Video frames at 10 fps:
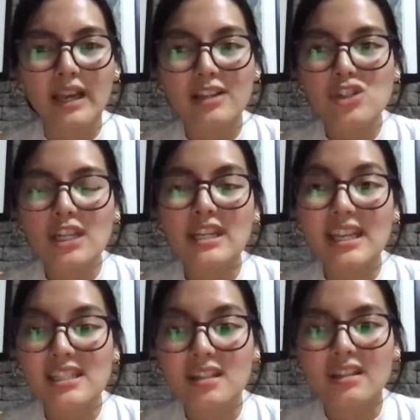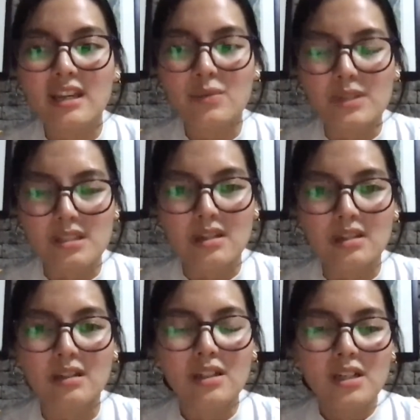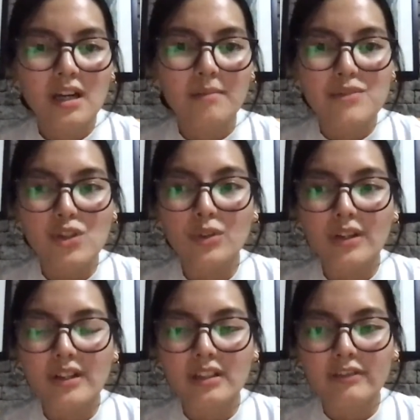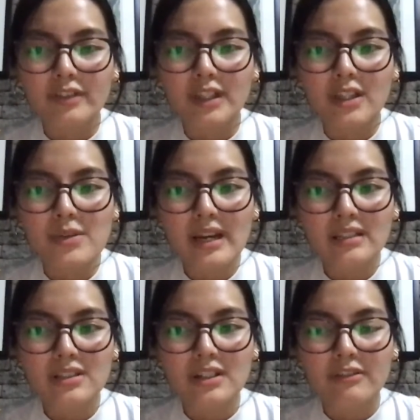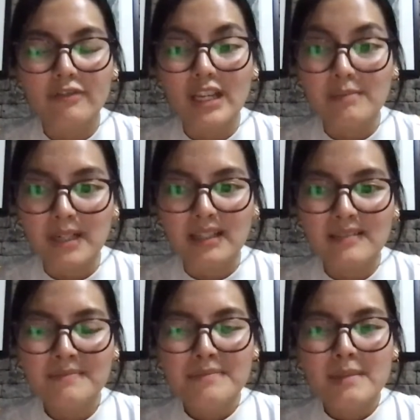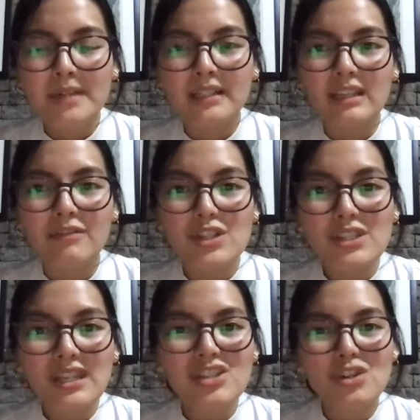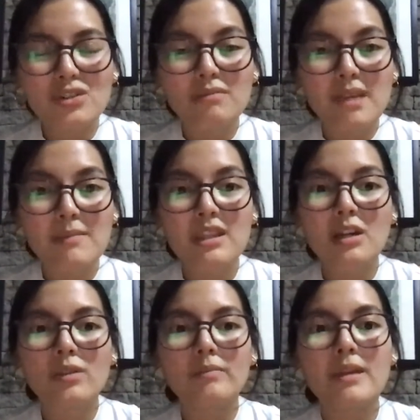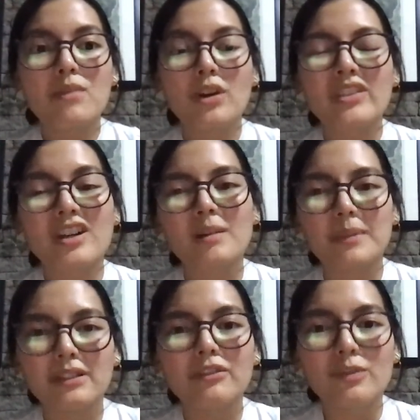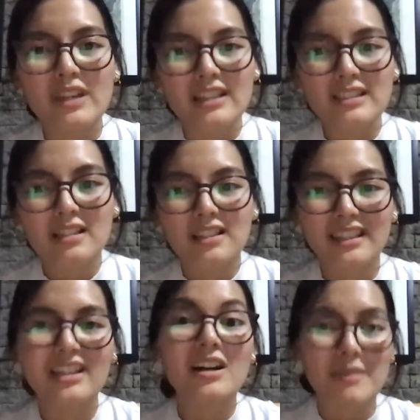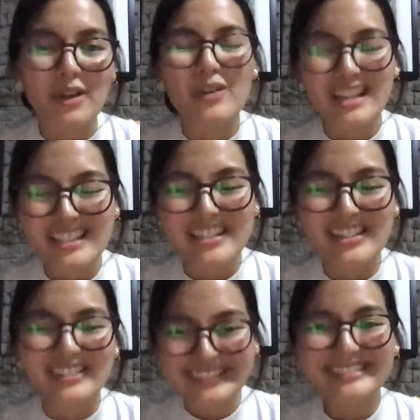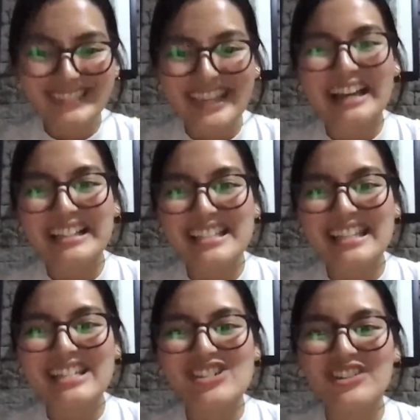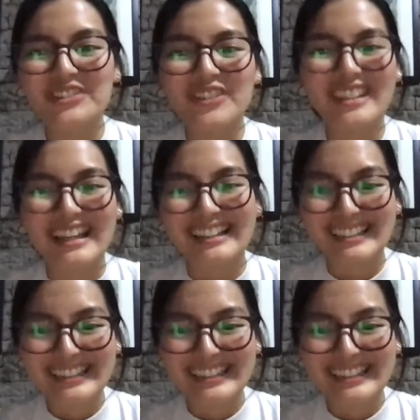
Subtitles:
Actually, yesterday was the tutorial for UX or Figma. But if you stay tuned, maybe there will be more in the couple of weeks, in the coming weeks. So, yeah, stay tuned for that.